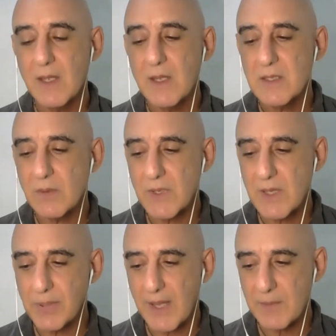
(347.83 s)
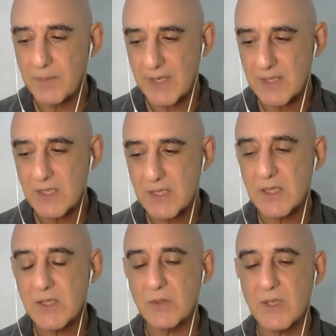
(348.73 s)
So when the blind
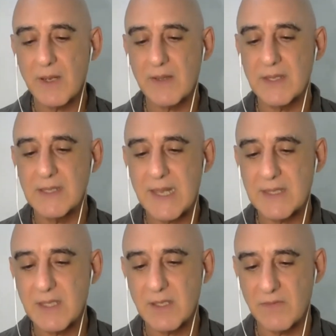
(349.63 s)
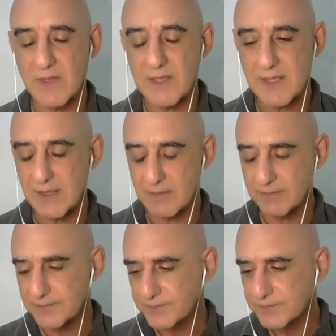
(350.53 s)
practitioners talk about the luster of the skin,
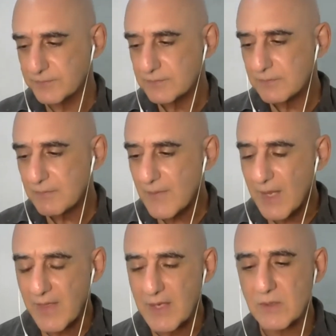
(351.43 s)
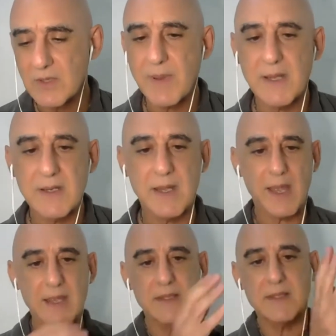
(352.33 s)
they talk about it
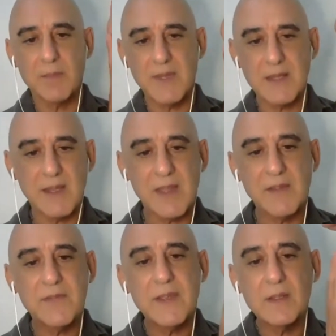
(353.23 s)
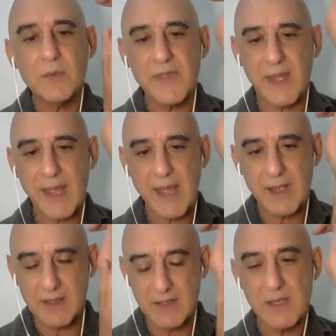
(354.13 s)
as something that they feel with their
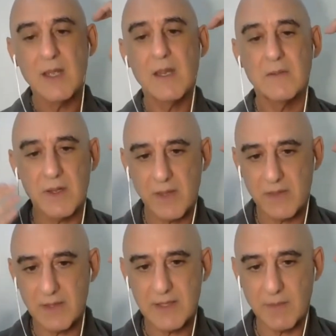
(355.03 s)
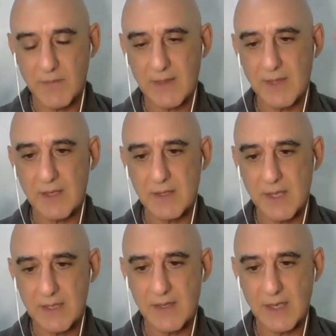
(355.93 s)
hands rather than something
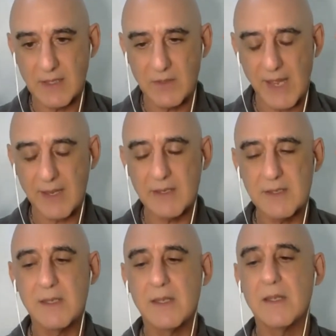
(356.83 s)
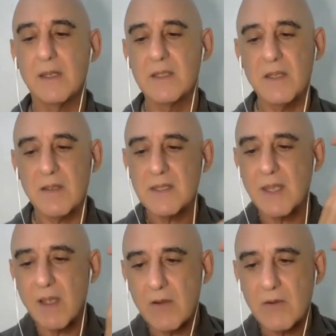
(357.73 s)
they look at. So they say,
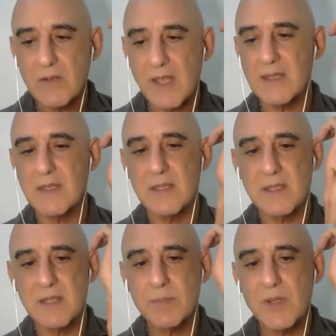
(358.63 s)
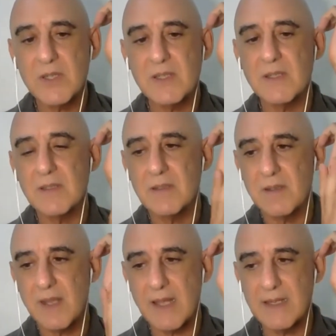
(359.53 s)
oh yes, this person,
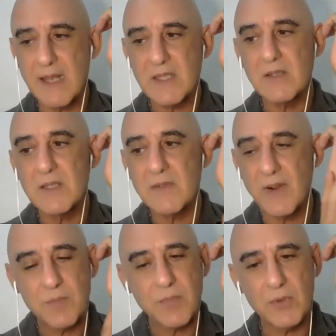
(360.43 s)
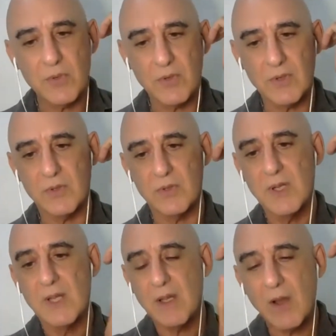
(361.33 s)
their luster is very poor, or
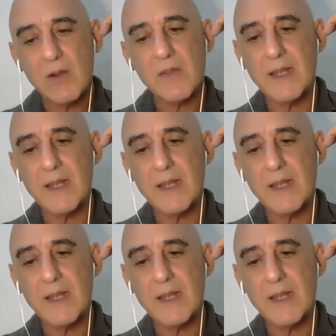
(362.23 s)
oh, their